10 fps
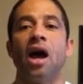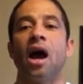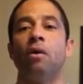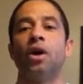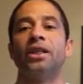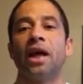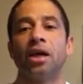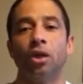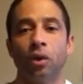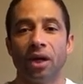I want to
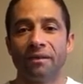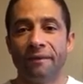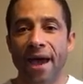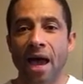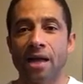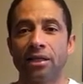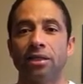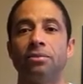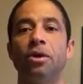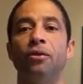thank you in
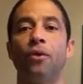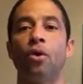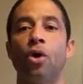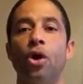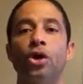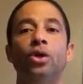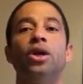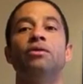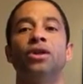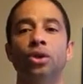advance before you
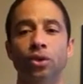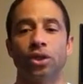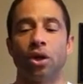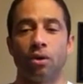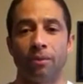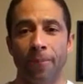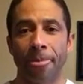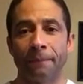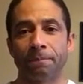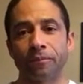even do so.
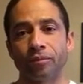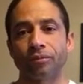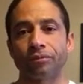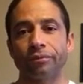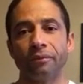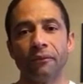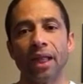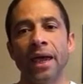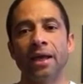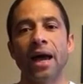
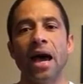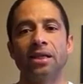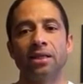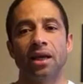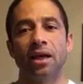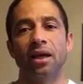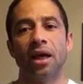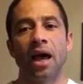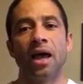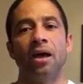And guys,
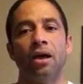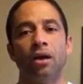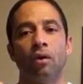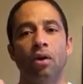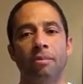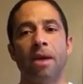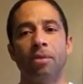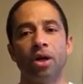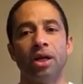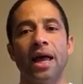
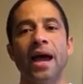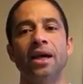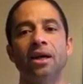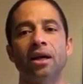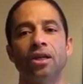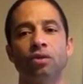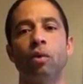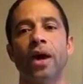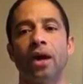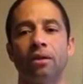remember to like as
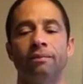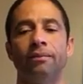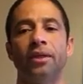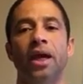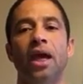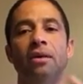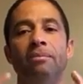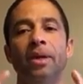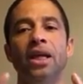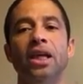well,
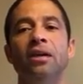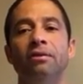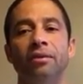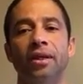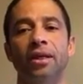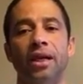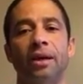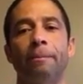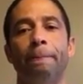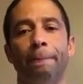and leave
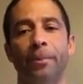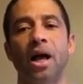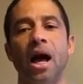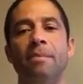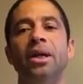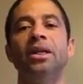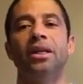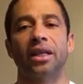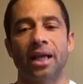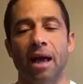a comment
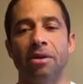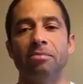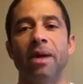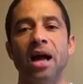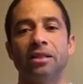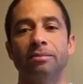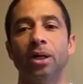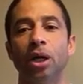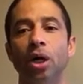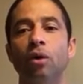in the comment box
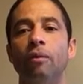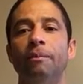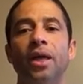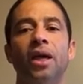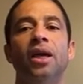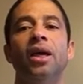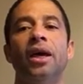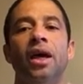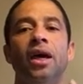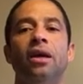below,
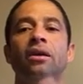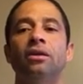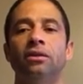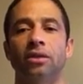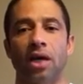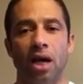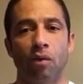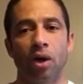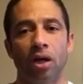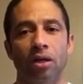and I
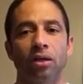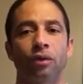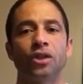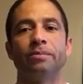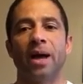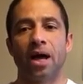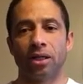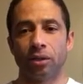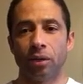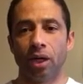will
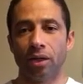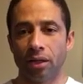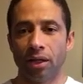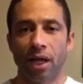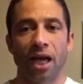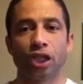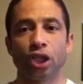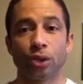respond to it as